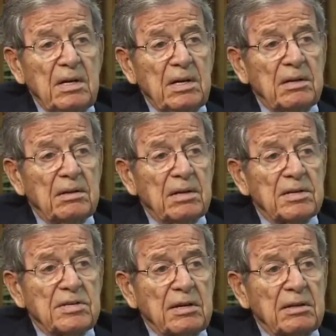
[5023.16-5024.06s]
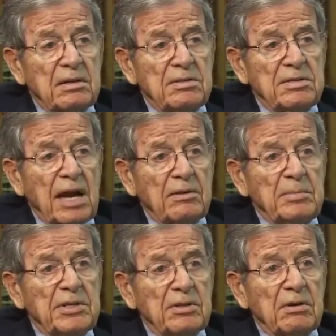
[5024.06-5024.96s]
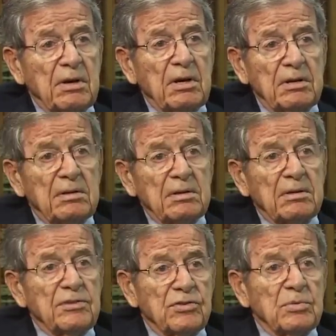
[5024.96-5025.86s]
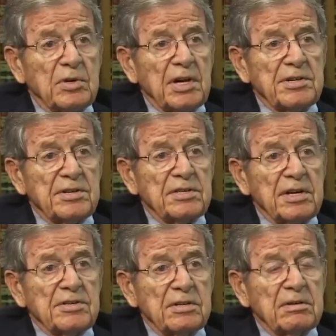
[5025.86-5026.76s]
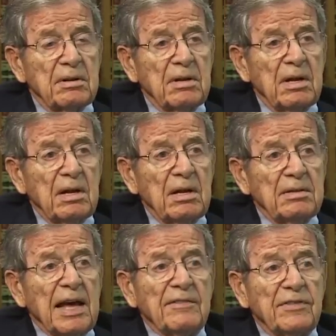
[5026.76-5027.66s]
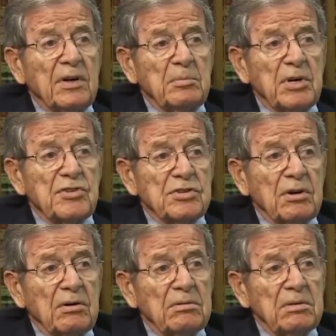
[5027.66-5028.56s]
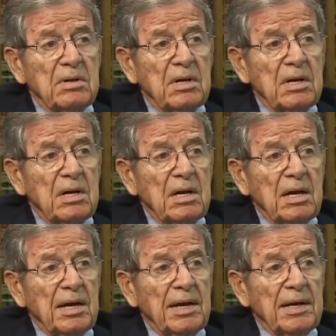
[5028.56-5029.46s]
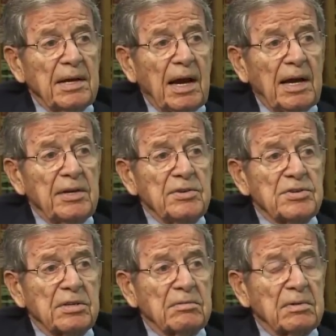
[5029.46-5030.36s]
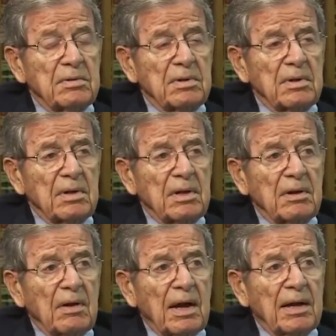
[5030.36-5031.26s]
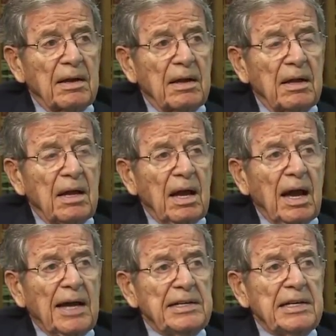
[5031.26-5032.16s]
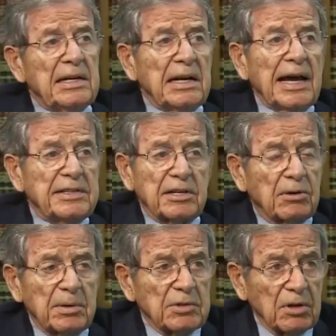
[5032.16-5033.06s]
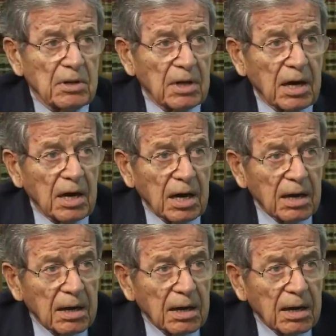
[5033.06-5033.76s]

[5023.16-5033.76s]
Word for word: in, uh, in Sacramento on consumer legislation. That very much so. And I used to, you know, I, I didn't like the criminal law